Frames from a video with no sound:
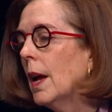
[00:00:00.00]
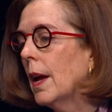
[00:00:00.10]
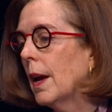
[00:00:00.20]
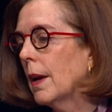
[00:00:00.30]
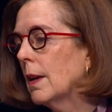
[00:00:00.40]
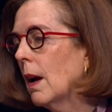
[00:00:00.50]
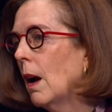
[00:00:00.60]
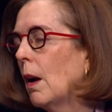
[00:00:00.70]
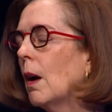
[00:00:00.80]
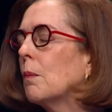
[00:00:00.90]
And
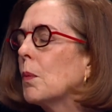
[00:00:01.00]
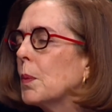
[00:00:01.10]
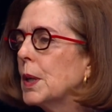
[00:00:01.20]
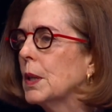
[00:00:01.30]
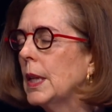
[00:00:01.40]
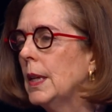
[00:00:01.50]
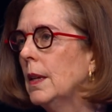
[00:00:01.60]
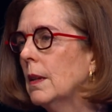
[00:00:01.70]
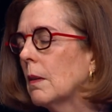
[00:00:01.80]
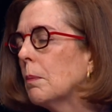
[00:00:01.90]
I'm
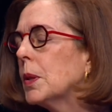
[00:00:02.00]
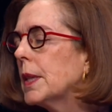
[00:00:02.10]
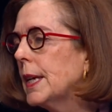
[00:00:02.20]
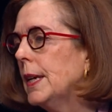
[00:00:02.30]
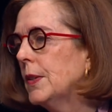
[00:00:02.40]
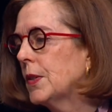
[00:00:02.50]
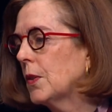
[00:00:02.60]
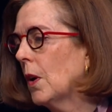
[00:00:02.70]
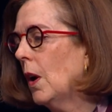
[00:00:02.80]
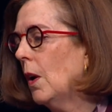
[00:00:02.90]
really pleased